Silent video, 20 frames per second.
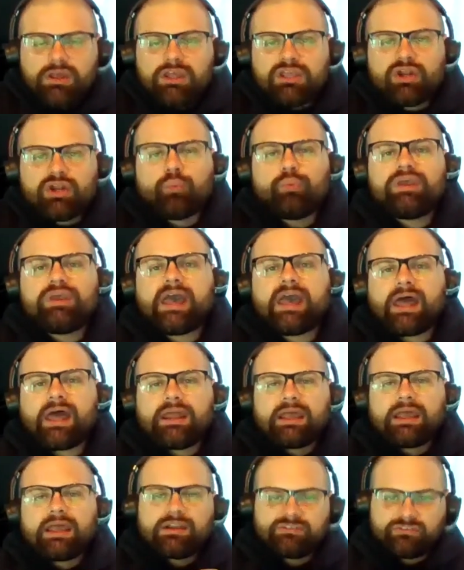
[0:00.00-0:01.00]
you know, we kind
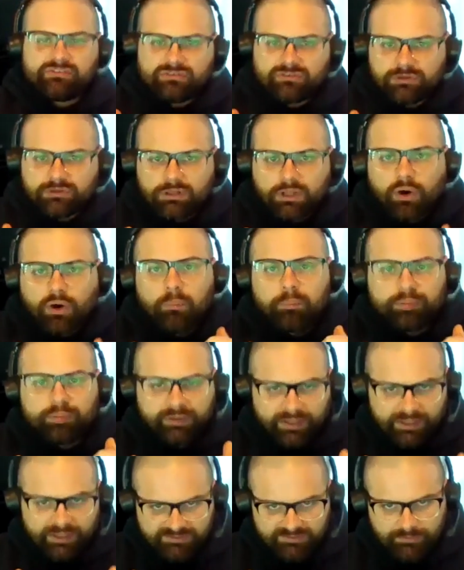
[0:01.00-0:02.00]
of got to slow
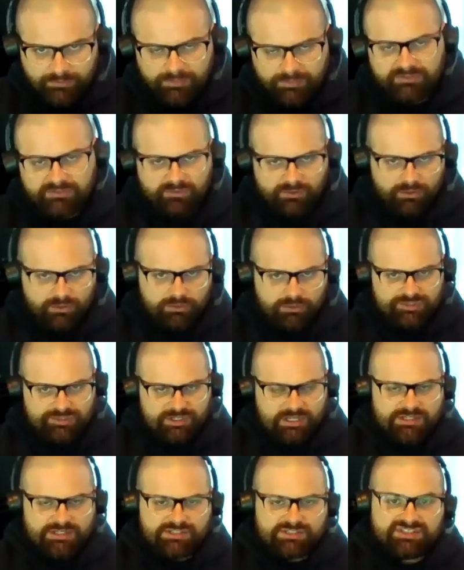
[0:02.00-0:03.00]
play some of these
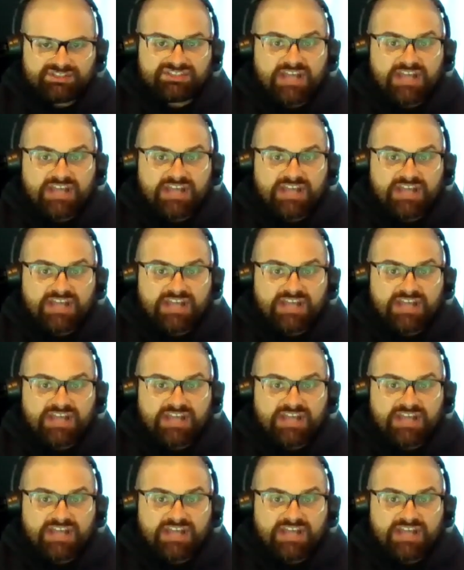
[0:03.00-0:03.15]
negotiations.